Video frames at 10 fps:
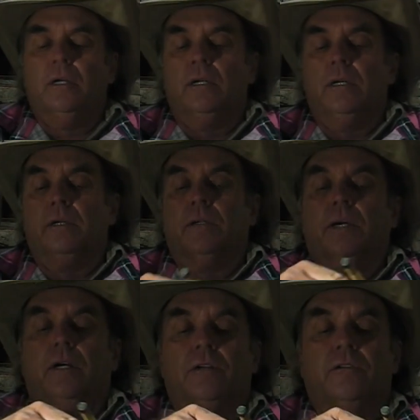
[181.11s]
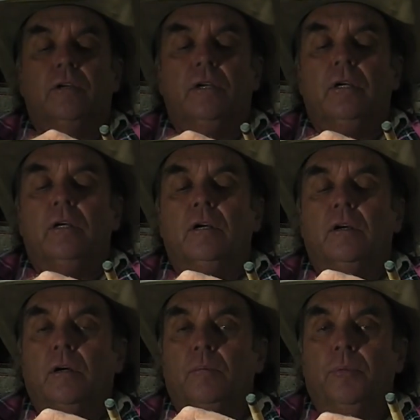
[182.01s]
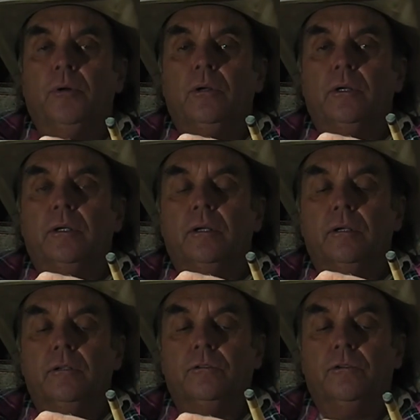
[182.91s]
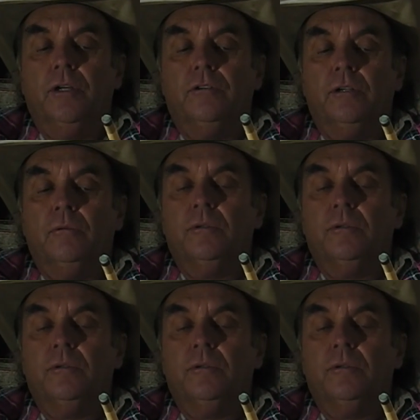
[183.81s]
Now you'll notice I'm pulling, stretching